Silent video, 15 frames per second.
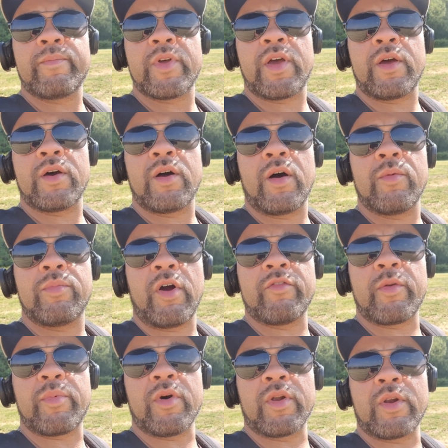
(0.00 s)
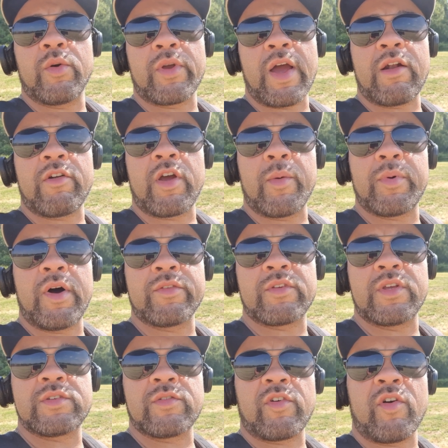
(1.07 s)
But yeah, I'll probably put a little gallery up
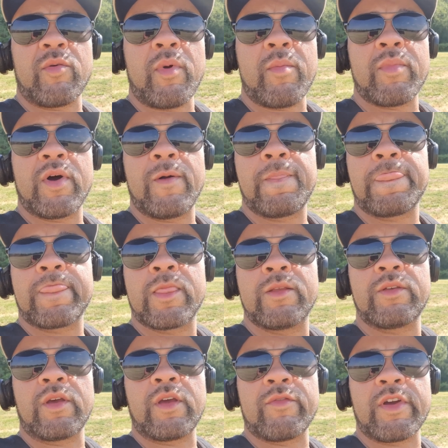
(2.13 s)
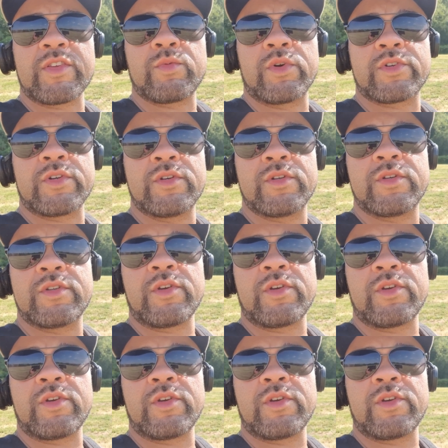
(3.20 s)
after this if I remember. So yeah, thanks for watching.